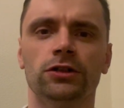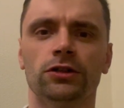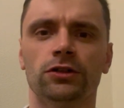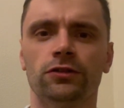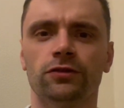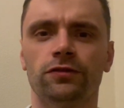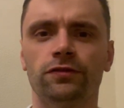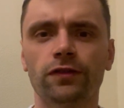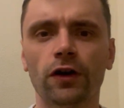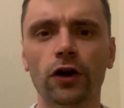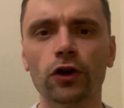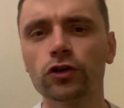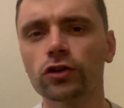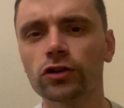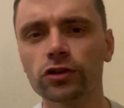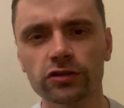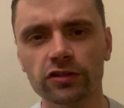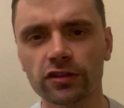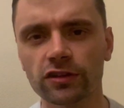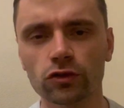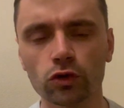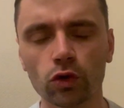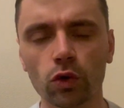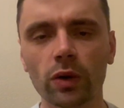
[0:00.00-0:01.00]

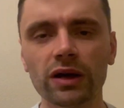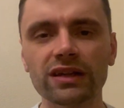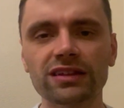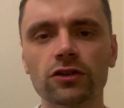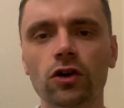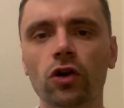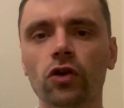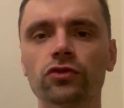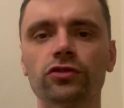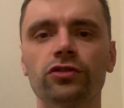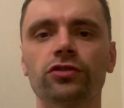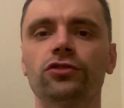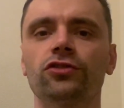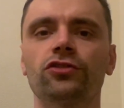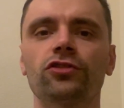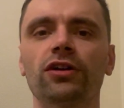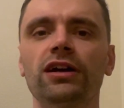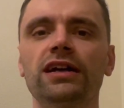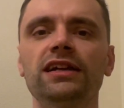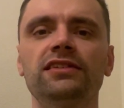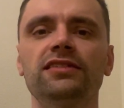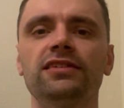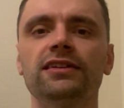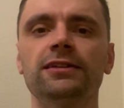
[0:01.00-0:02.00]
focus is always
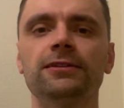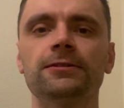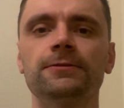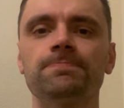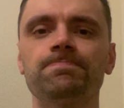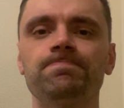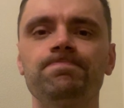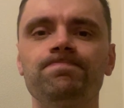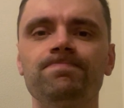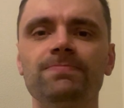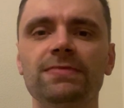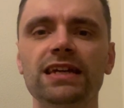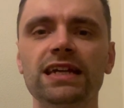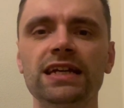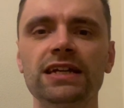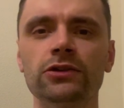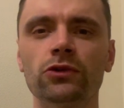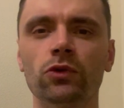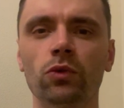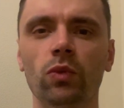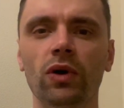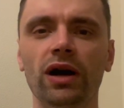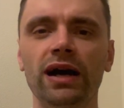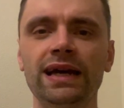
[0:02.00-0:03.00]
concentrated in
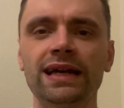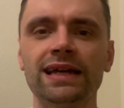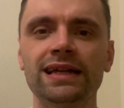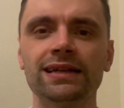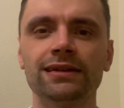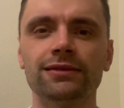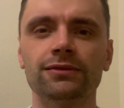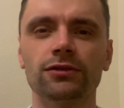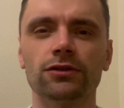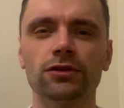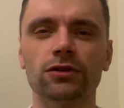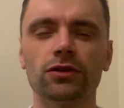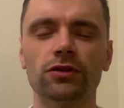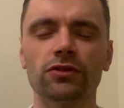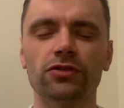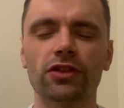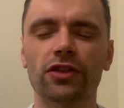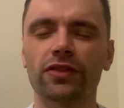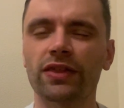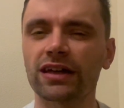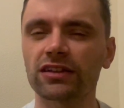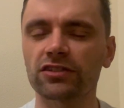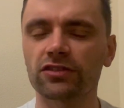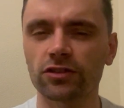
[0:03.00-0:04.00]
a way
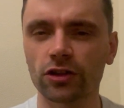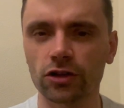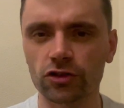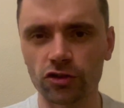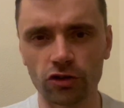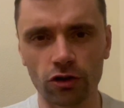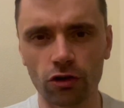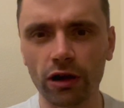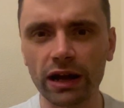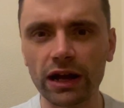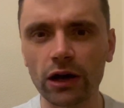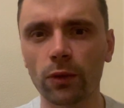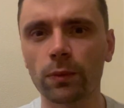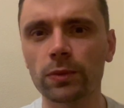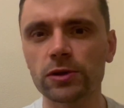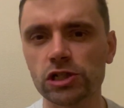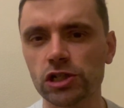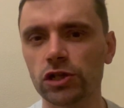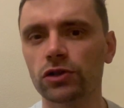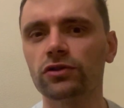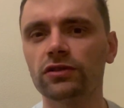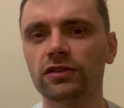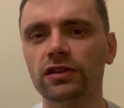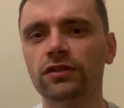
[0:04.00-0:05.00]
that that's such a great
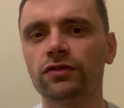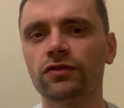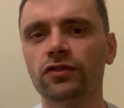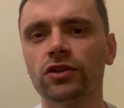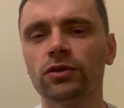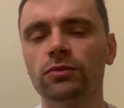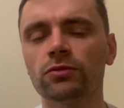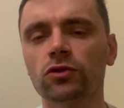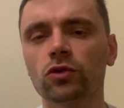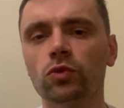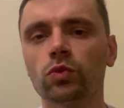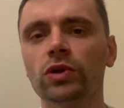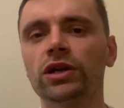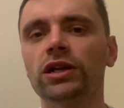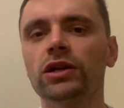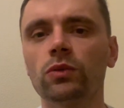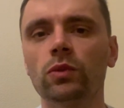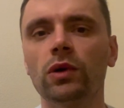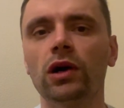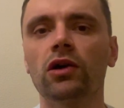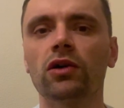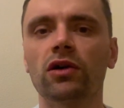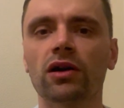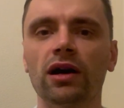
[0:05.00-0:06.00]
opportunity for them to win a
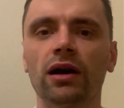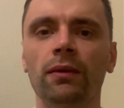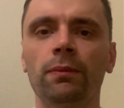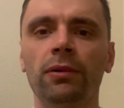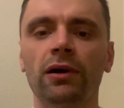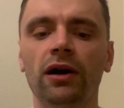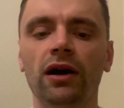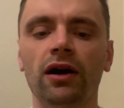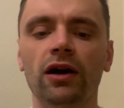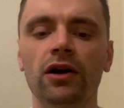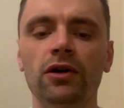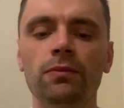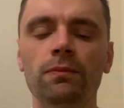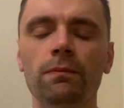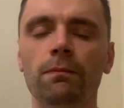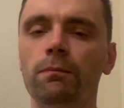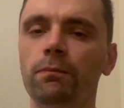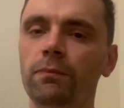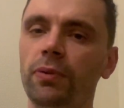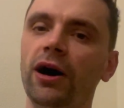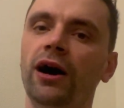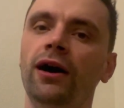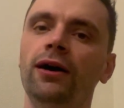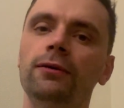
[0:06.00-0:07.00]
World Cup at home,
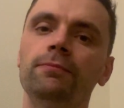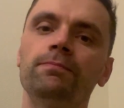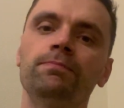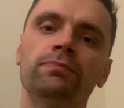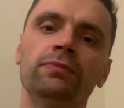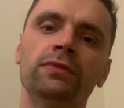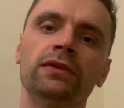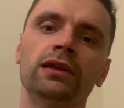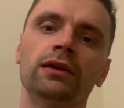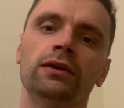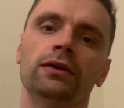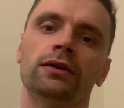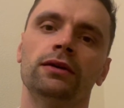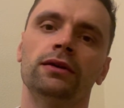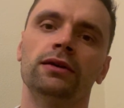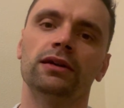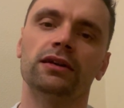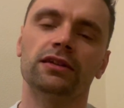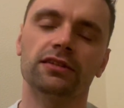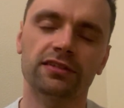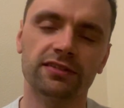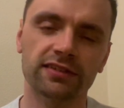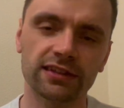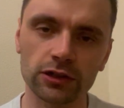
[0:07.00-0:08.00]
but
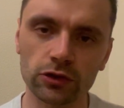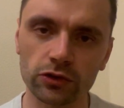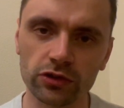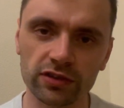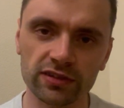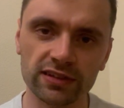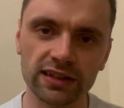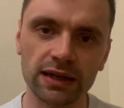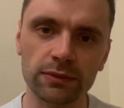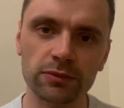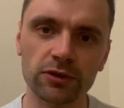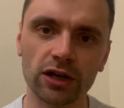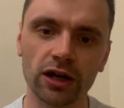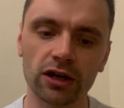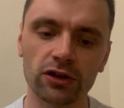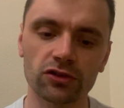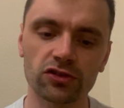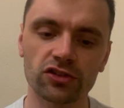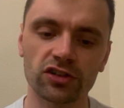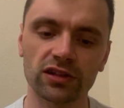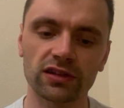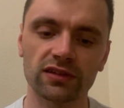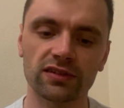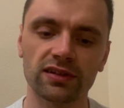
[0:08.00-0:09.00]
it's still the same
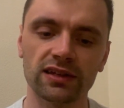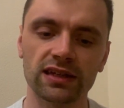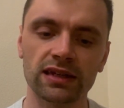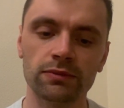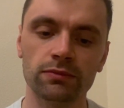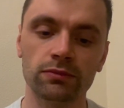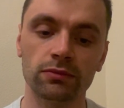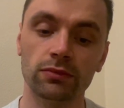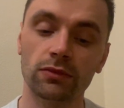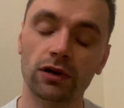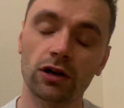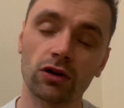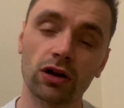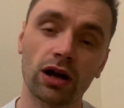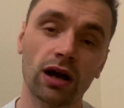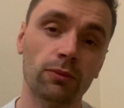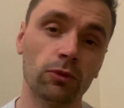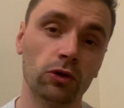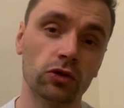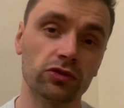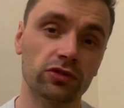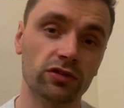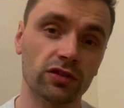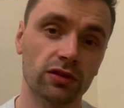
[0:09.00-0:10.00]
coaching team. I'll come
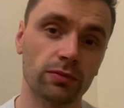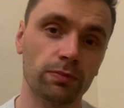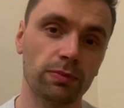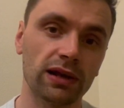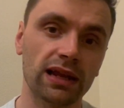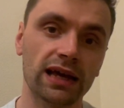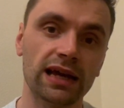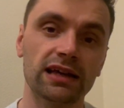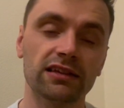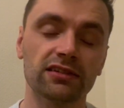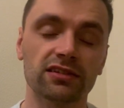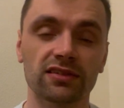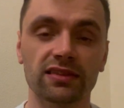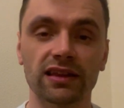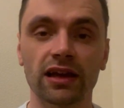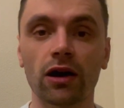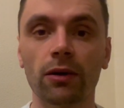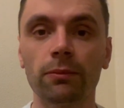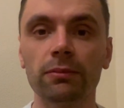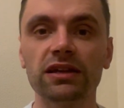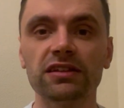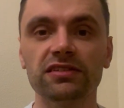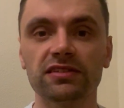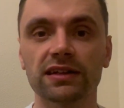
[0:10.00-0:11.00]
on to the players because they
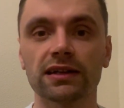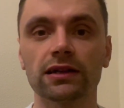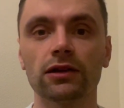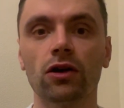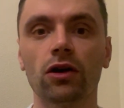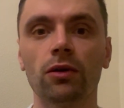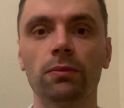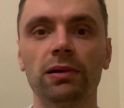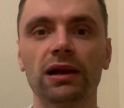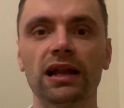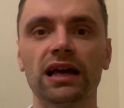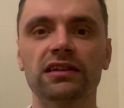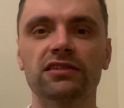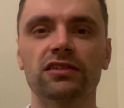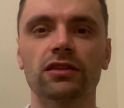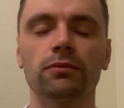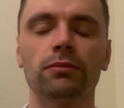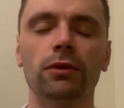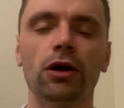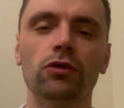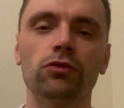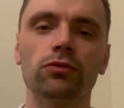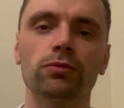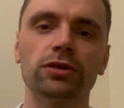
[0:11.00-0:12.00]
are missing a lot of players at the
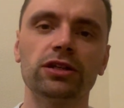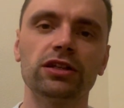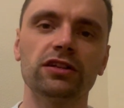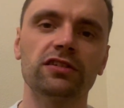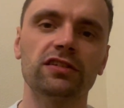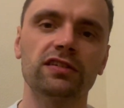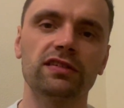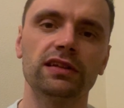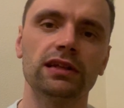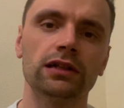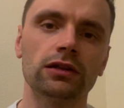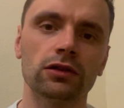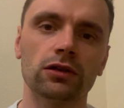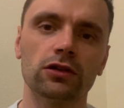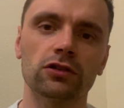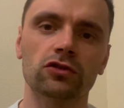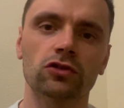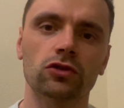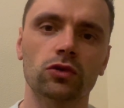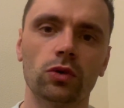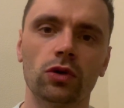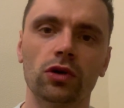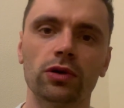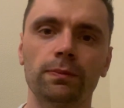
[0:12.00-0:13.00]
moment, but it's still a
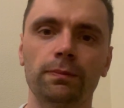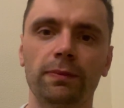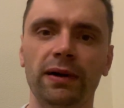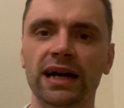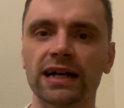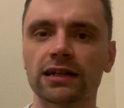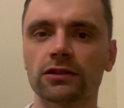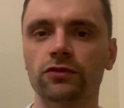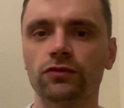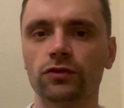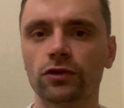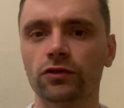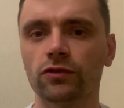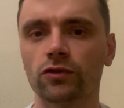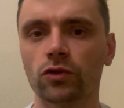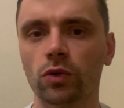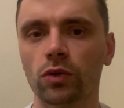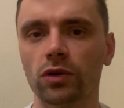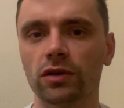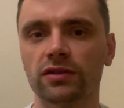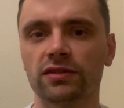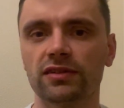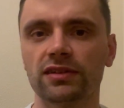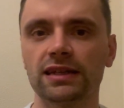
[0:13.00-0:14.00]
squad packed full of
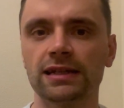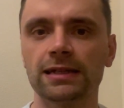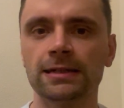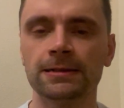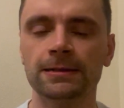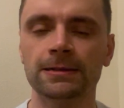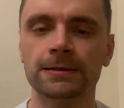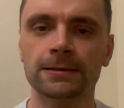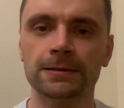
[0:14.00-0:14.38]
quality